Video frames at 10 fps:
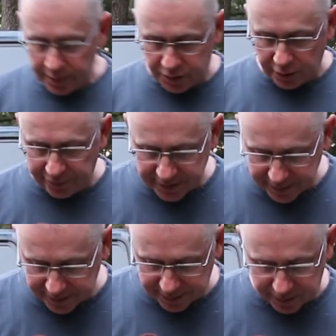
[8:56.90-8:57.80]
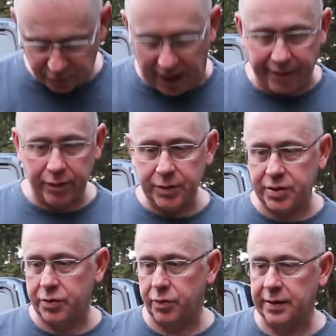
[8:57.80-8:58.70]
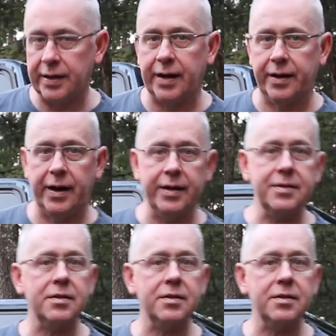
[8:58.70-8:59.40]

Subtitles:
The surface is this gravel, which is really kind of nice.